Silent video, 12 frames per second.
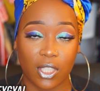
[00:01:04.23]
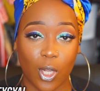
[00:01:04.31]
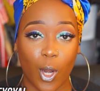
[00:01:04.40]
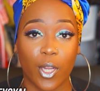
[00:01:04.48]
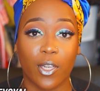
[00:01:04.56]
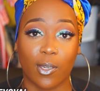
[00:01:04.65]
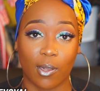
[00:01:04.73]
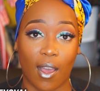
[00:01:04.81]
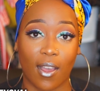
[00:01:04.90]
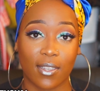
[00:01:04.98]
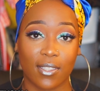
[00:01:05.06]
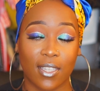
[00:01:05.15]
starting your
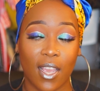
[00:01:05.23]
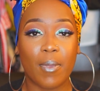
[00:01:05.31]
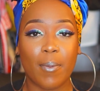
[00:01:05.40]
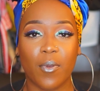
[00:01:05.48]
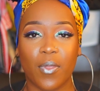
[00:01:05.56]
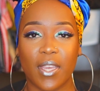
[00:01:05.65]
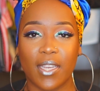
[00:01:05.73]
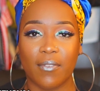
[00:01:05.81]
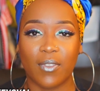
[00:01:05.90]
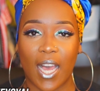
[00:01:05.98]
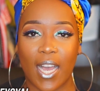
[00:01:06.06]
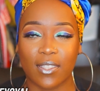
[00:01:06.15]
locks. When people think
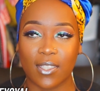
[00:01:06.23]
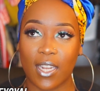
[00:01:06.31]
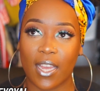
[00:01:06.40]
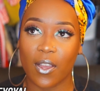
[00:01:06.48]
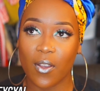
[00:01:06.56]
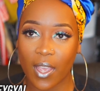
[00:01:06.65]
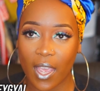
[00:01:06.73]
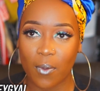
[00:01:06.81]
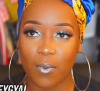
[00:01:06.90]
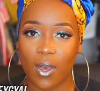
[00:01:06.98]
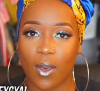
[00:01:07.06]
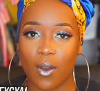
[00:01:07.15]
of locks, they're like, okay,
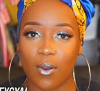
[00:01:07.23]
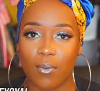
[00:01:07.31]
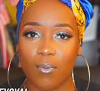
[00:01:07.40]
well,